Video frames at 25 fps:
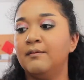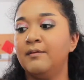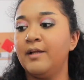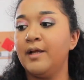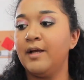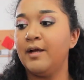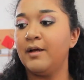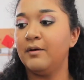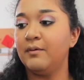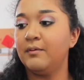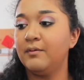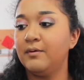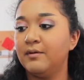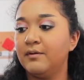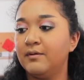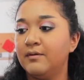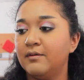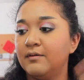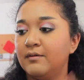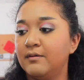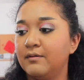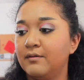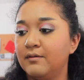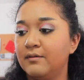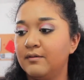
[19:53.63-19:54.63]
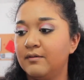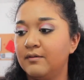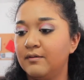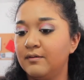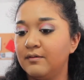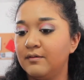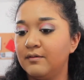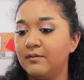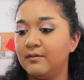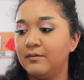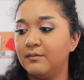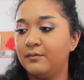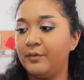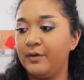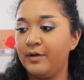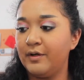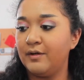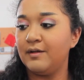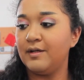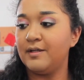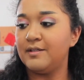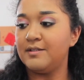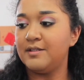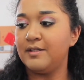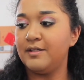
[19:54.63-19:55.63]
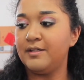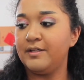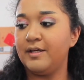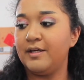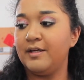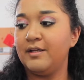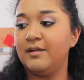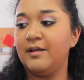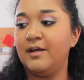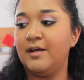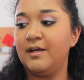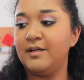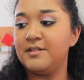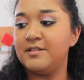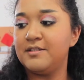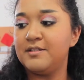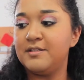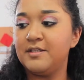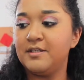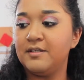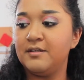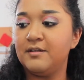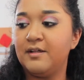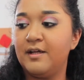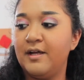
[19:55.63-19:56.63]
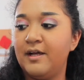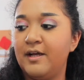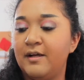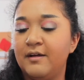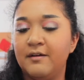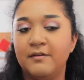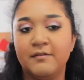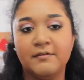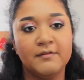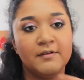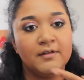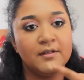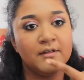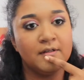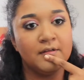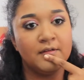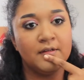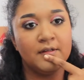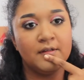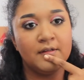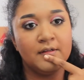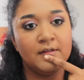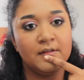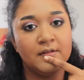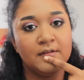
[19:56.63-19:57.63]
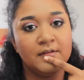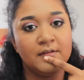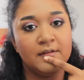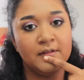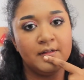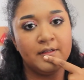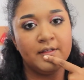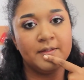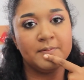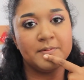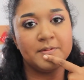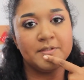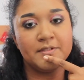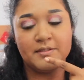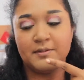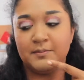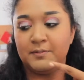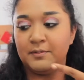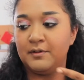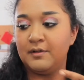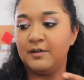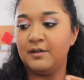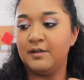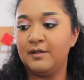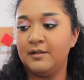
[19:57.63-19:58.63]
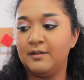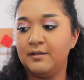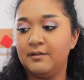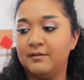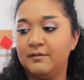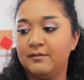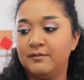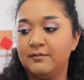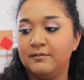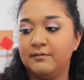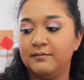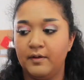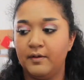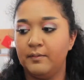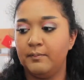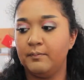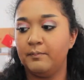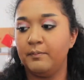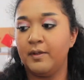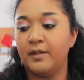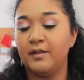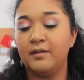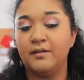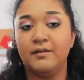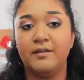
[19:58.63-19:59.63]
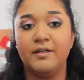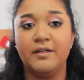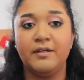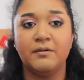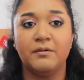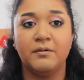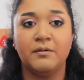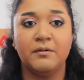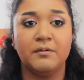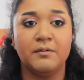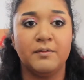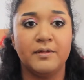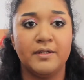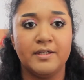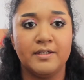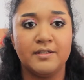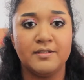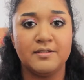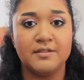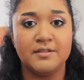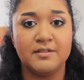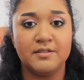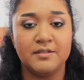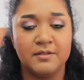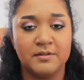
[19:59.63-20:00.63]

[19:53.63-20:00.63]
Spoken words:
Now, you're not done yet. I still have the lips to put on. Melanie always